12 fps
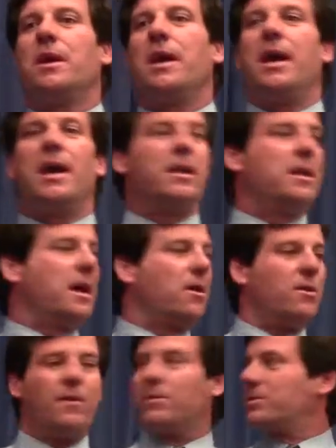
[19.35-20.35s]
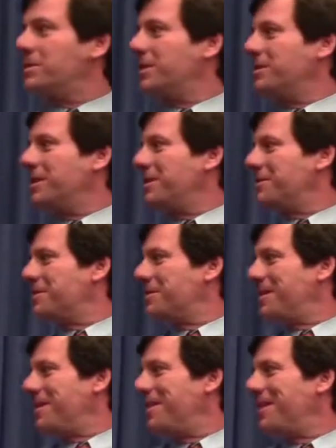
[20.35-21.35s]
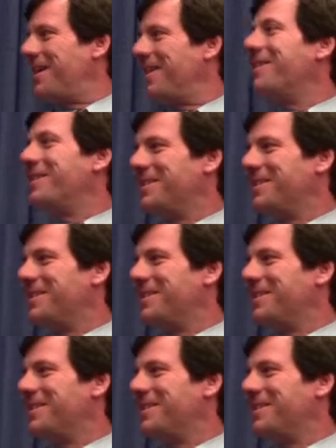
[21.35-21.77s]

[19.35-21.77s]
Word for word: And I don't know, sister, sister here today?